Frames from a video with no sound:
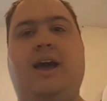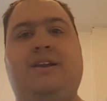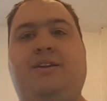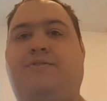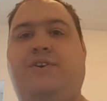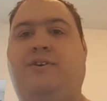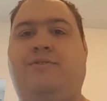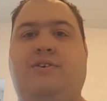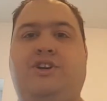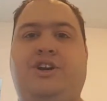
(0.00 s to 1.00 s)
I don't feel
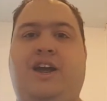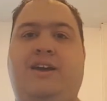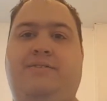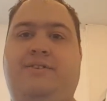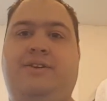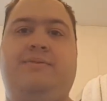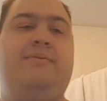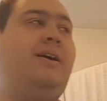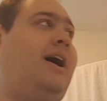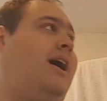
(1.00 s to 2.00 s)
very shaved.
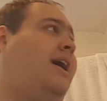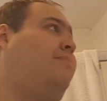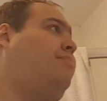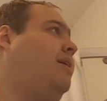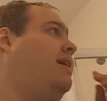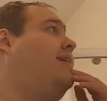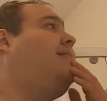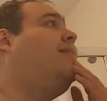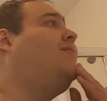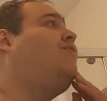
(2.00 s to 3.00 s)
But
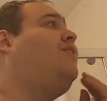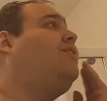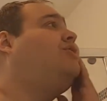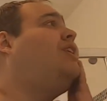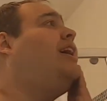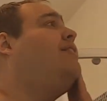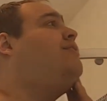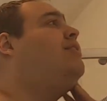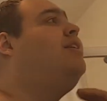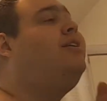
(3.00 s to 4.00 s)
it does feel
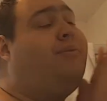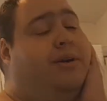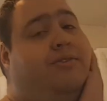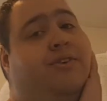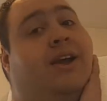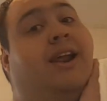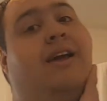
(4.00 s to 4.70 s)
shaved when you feel